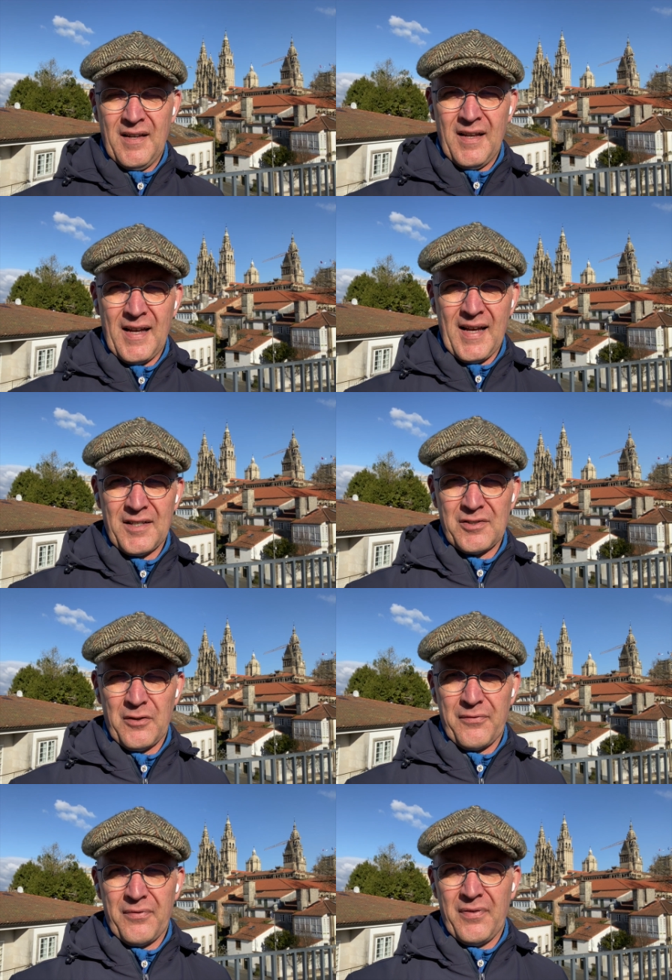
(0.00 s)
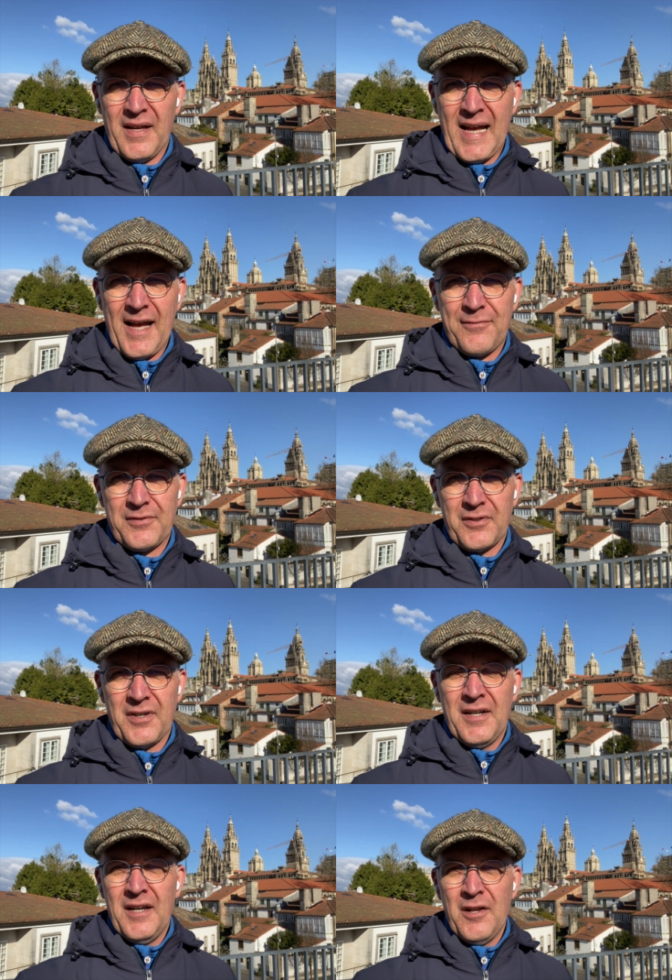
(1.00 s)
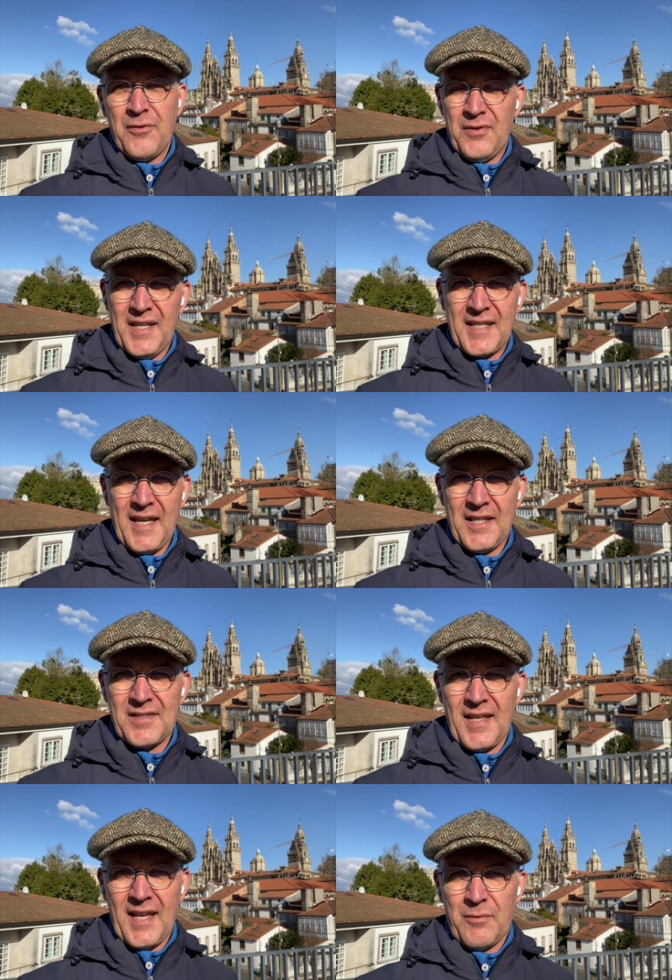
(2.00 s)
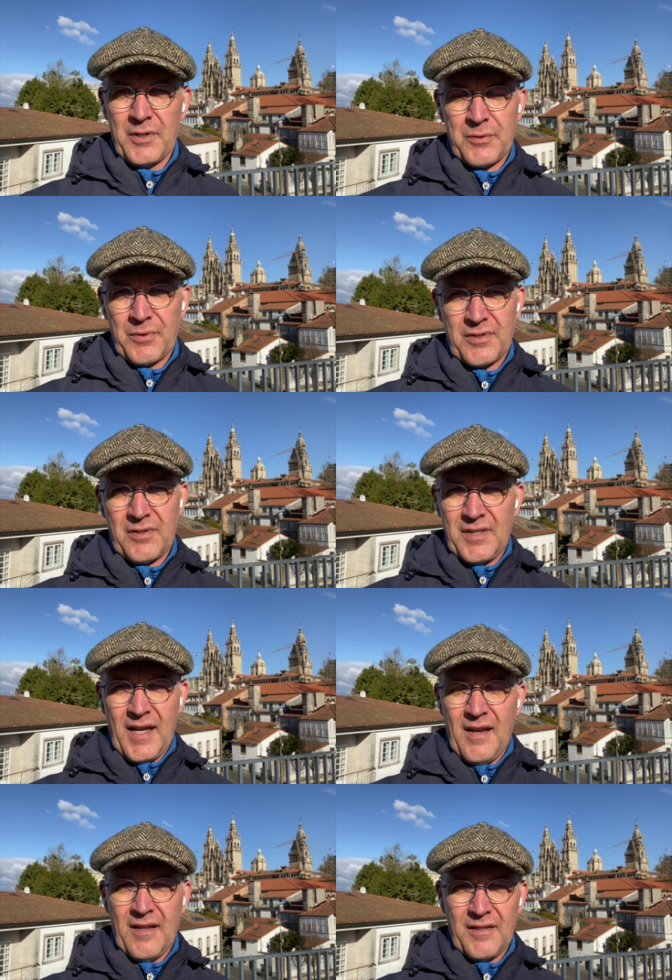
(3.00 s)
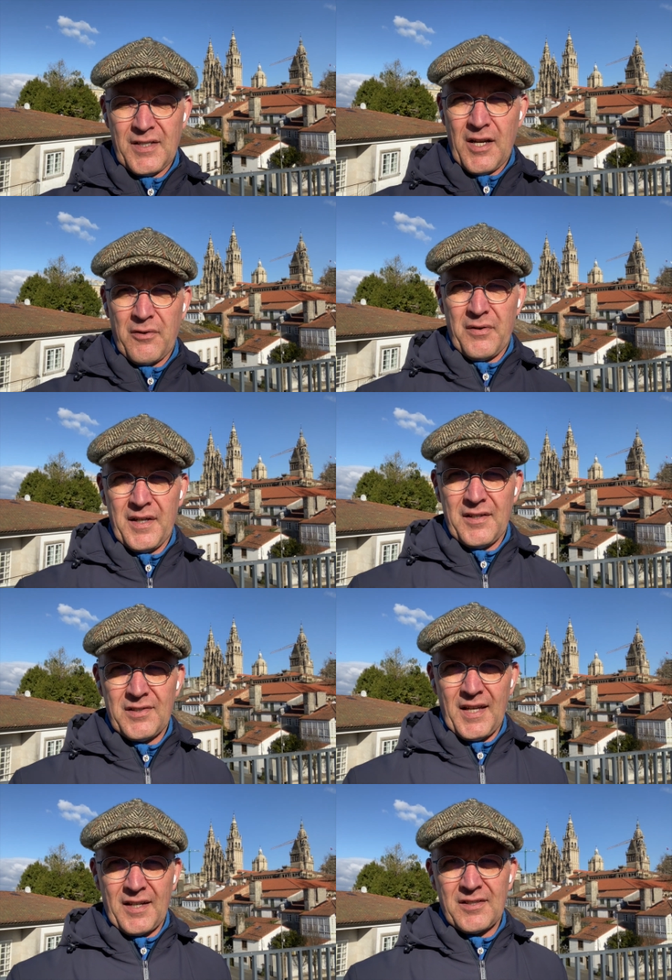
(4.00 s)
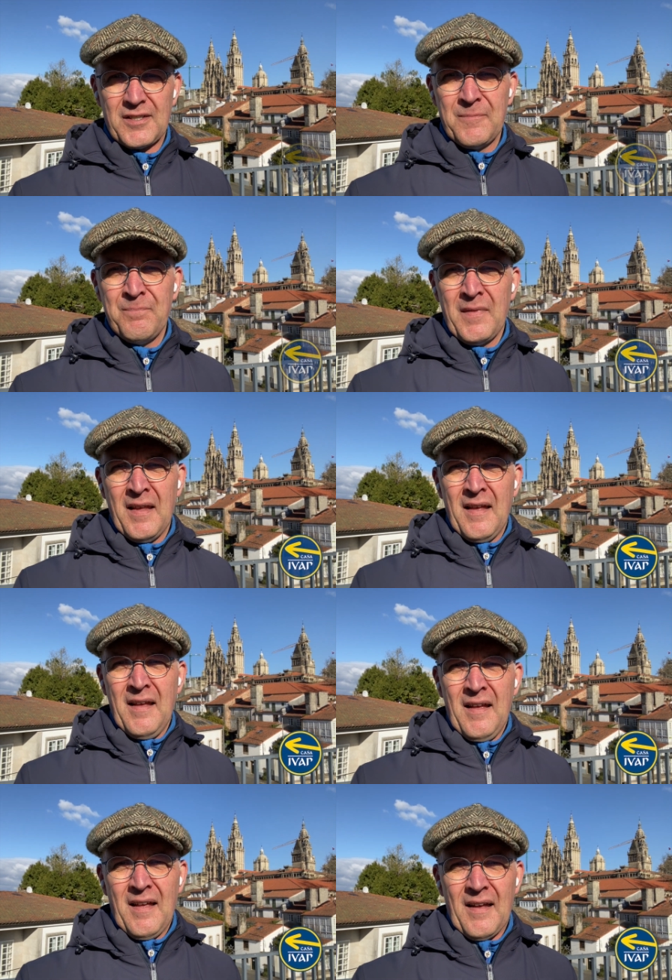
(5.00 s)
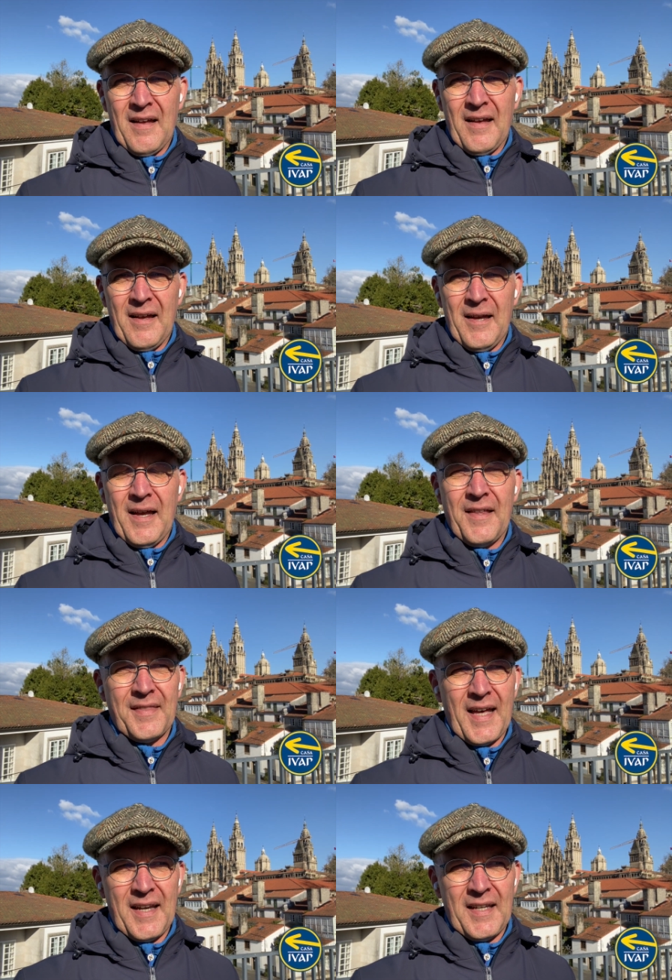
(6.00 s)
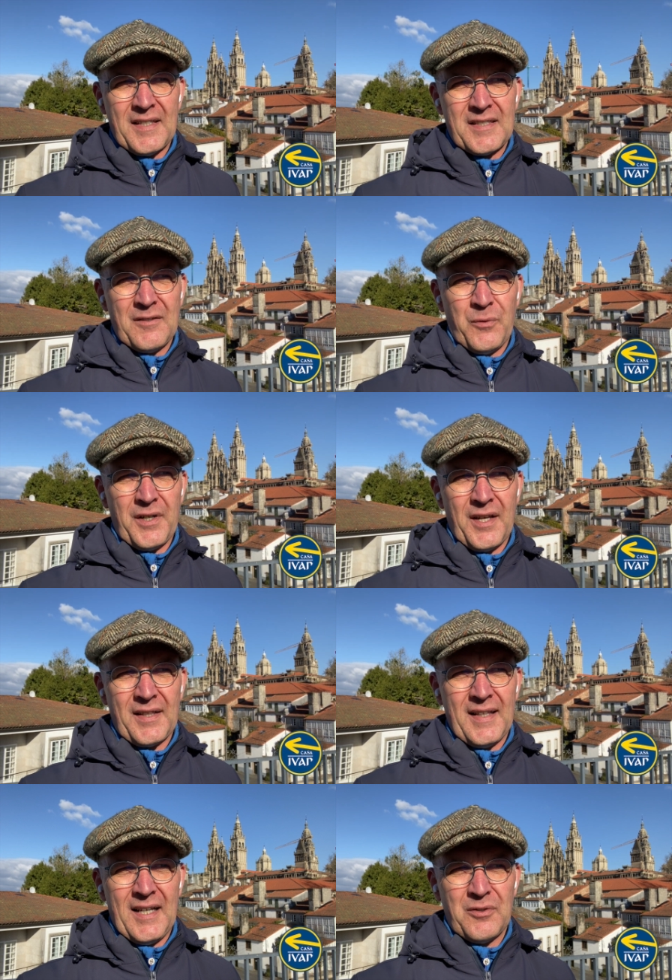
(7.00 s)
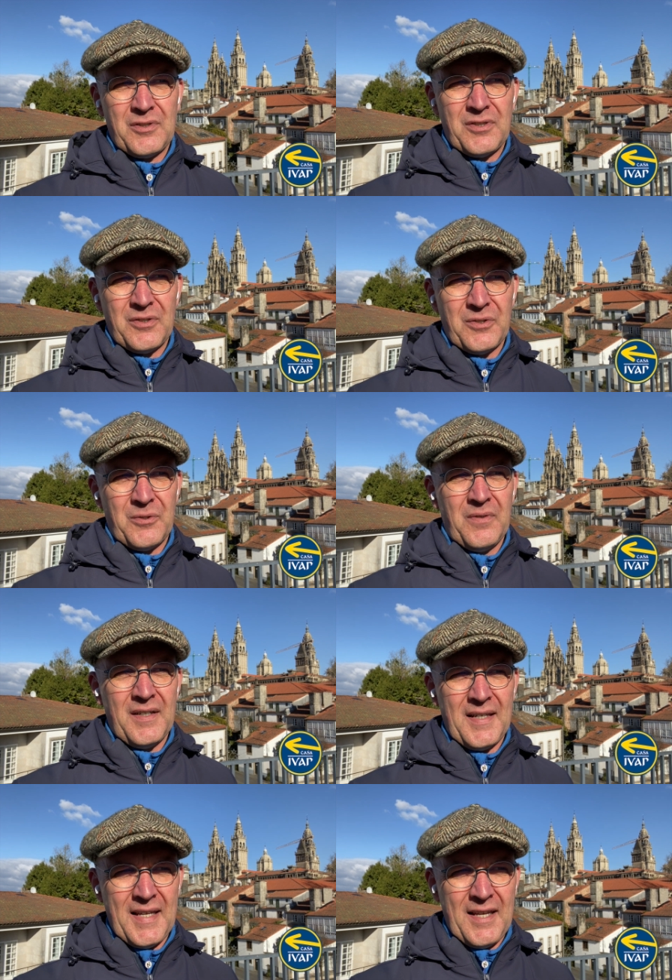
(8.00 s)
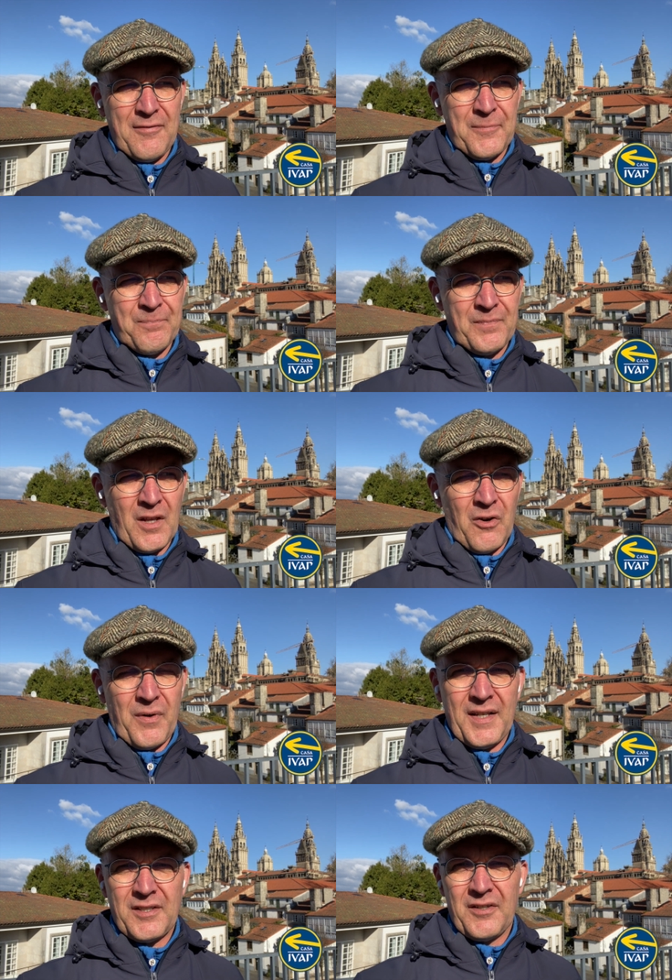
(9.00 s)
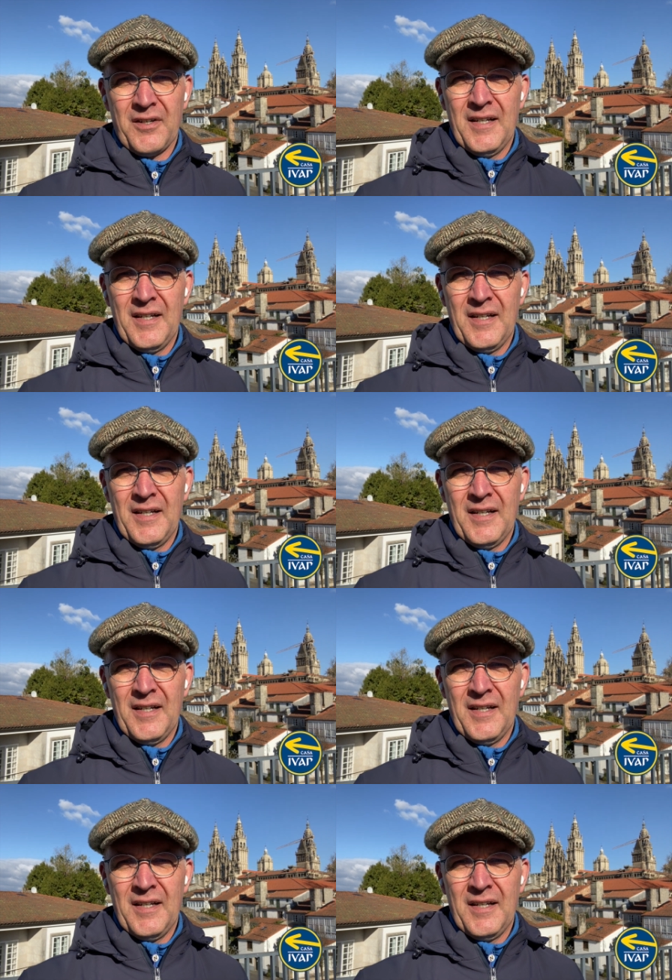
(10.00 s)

as of after Three Kings Day, which was January 6th. And that is, we're not allowed to leave or enter